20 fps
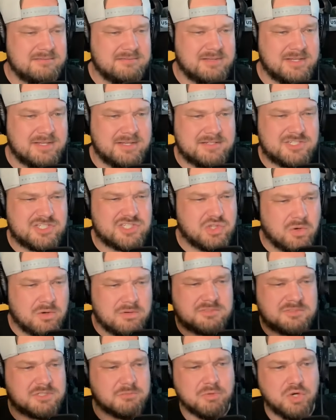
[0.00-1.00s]
Uh,
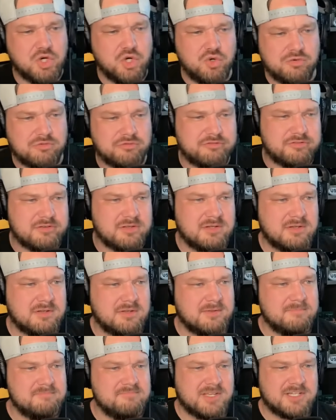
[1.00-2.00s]
storms move.
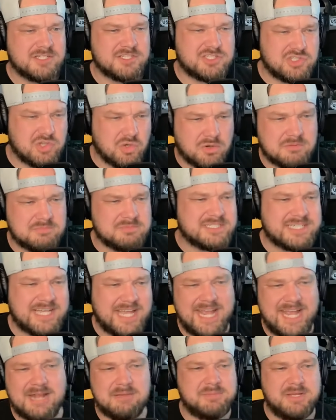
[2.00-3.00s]
Storms
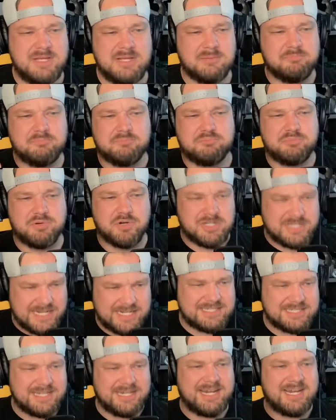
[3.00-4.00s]
can't be uh,
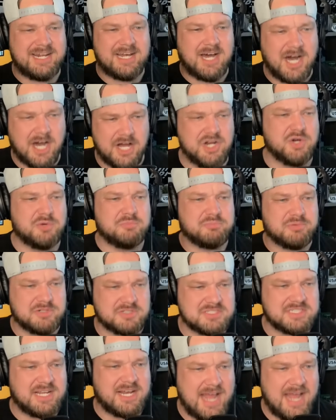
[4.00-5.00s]
predicted at hundred
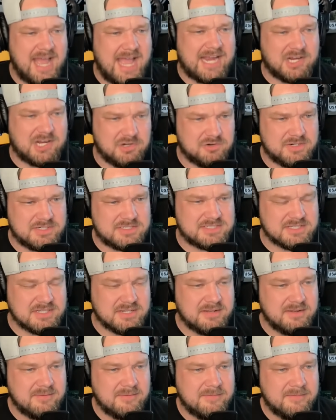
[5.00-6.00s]
percent
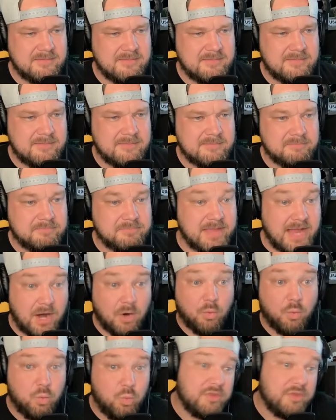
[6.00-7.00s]
accuracy.
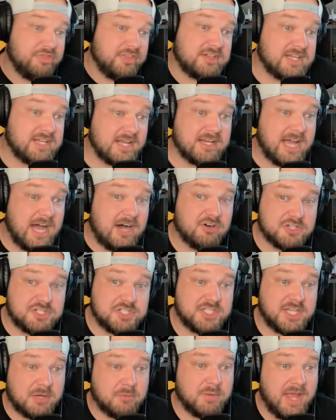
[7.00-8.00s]
Now, with the
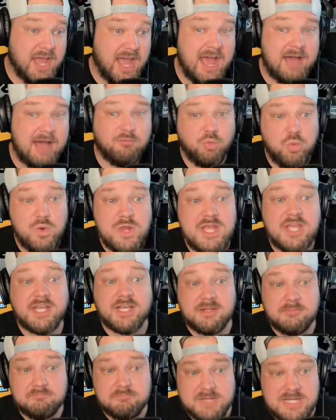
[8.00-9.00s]
technology that we have, we
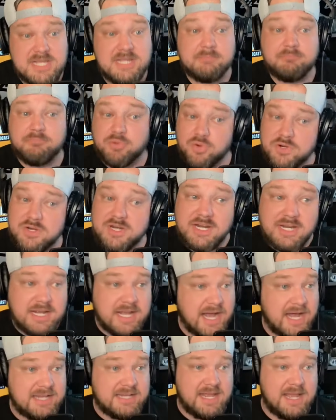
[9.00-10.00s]
can be pretty
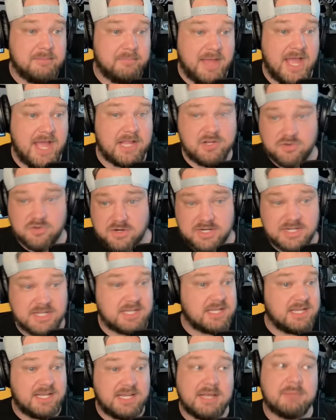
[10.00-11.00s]
goddamn accurate.
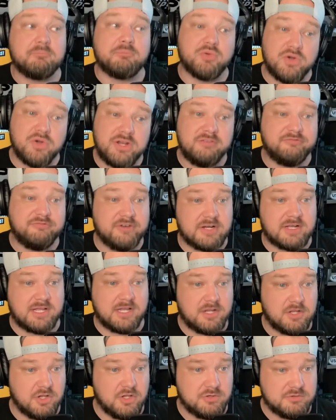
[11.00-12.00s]
It can get pretty
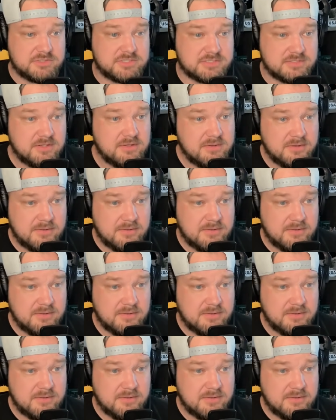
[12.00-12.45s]
fucking close.